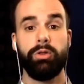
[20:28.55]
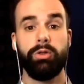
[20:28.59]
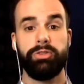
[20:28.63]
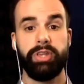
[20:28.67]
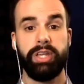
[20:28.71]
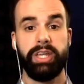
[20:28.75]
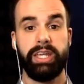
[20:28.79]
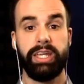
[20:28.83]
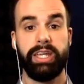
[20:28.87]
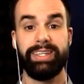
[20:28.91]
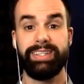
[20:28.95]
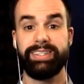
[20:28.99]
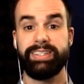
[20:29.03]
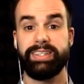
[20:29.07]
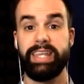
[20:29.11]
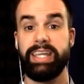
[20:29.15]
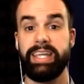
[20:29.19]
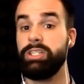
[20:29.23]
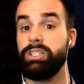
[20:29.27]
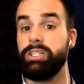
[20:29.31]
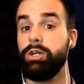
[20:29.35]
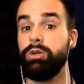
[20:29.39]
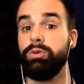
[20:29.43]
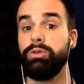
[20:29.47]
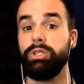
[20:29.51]
thing is they
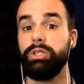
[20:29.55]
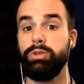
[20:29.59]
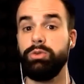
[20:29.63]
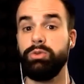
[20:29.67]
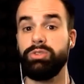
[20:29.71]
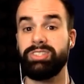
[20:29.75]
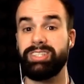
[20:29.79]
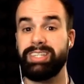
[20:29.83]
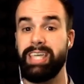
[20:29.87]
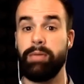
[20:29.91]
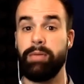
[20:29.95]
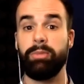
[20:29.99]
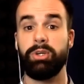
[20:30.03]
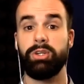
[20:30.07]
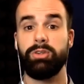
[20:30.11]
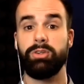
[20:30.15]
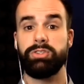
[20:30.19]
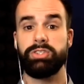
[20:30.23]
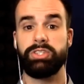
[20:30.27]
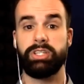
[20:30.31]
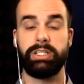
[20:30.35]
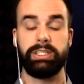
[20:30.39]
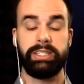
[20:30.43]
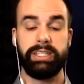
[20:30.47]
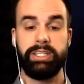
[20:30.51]
don't use chemicals
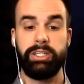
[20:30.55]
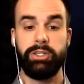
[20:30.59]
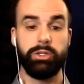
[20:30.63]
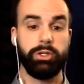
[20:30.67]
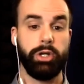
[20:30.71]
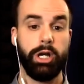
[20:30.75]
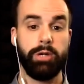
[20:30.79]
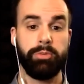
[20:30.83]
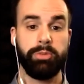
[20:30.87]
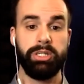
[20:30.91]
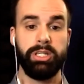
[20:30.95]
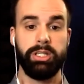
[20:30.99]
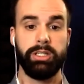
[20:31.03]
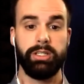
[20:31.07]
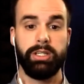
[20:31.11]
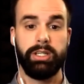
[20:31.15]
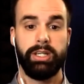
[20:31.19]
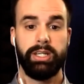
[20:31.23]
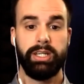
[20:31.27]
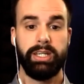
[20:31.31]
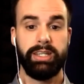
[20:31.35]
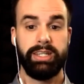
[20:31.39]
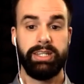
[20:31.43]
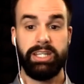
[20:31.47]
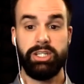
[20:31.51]
to clean your carpet.
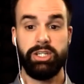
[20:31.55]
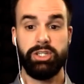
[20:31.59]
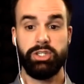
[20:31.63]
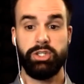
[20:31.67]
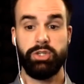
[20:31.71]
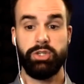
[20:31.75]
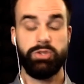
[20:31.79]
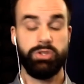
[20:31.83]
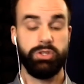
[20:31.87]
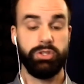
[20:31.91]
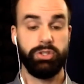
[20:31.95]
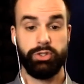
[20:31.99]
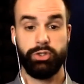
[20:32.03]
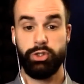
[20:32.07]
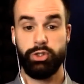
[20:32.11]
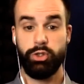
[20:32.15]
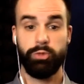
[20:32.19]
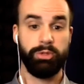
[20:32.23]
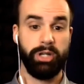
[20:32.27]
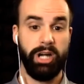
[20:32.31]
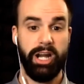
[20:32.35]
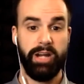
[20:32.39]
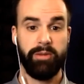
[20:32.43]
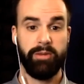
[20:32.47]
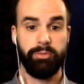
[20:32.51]
They just use
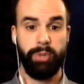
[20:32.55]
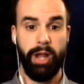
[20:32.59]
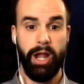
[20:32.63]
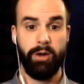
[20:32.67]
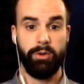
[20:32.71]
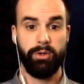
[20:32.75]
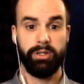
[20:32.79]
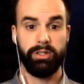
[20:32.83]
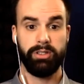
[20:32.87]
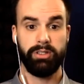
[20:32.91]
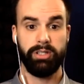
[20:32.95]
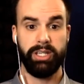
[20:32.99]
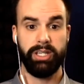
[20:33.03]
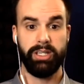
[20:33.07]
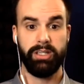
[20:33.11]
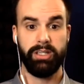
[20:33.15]
super high powered